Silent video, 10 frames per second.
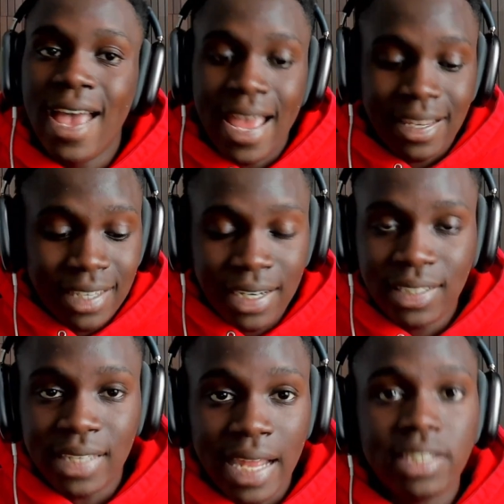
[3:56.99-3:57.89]
And to this
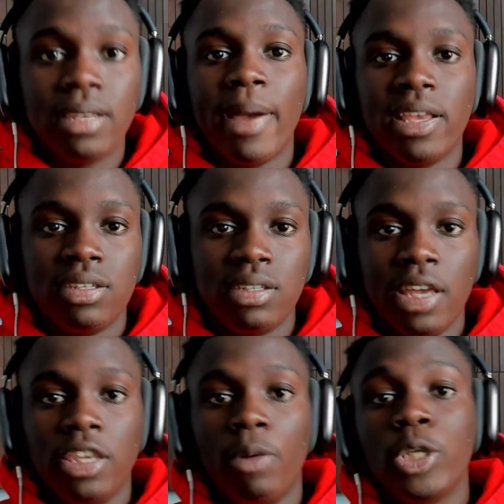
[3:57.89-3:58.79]
day, it's the best.
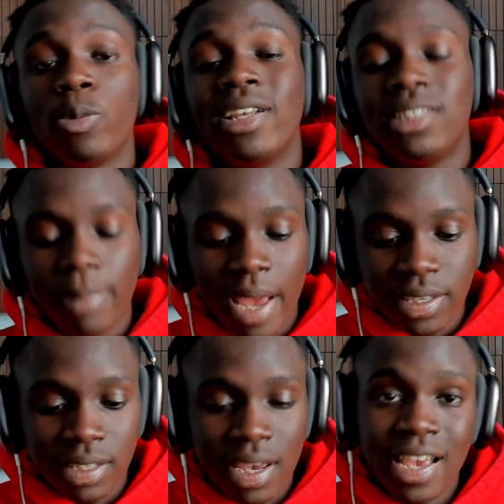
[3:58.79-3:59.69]
And the reason why it's the
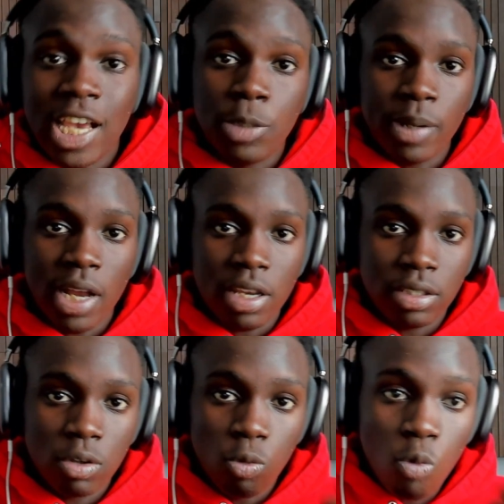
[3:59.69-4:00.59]
best is because,
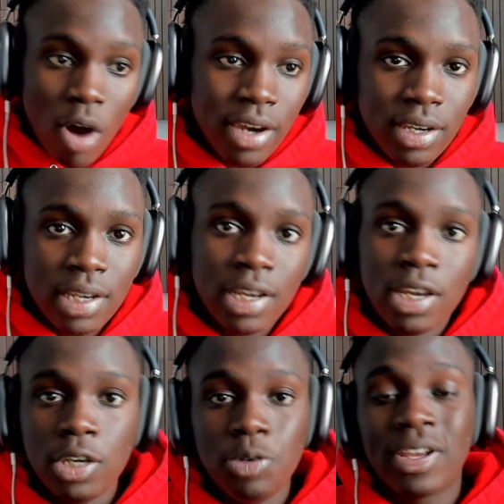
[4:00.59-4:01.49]
1,
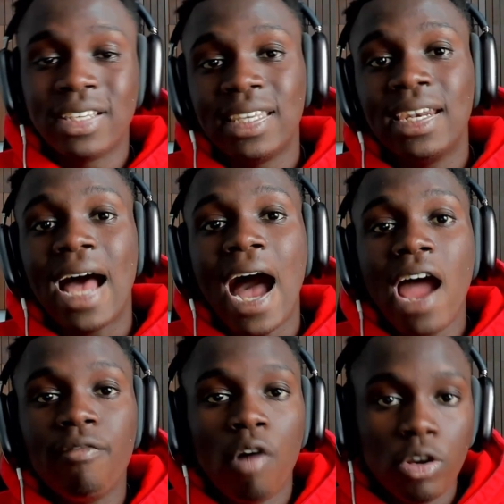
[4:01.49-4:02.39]
you can send a high
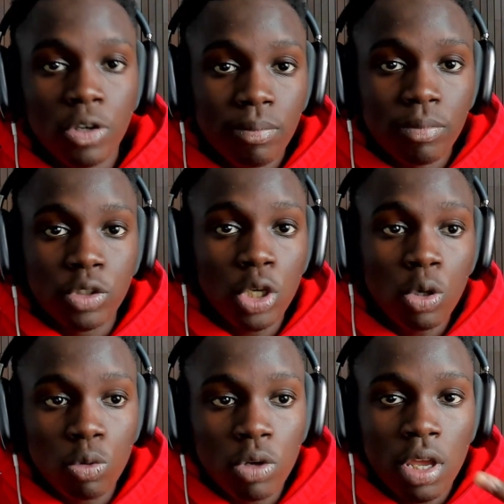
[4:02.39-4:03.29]
volume.
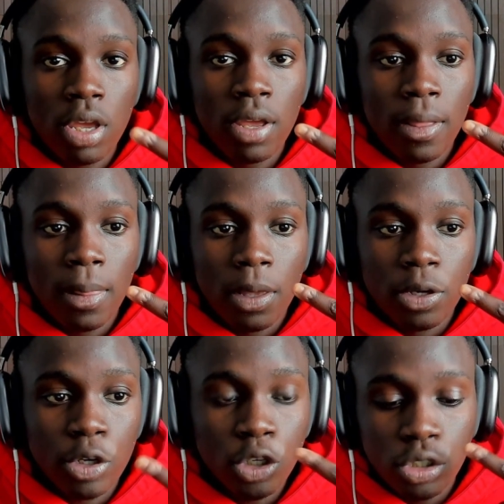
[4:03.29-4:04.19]
2,
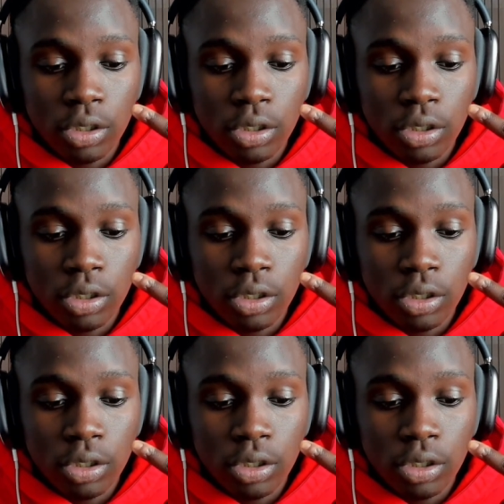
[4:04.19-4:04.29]
you're just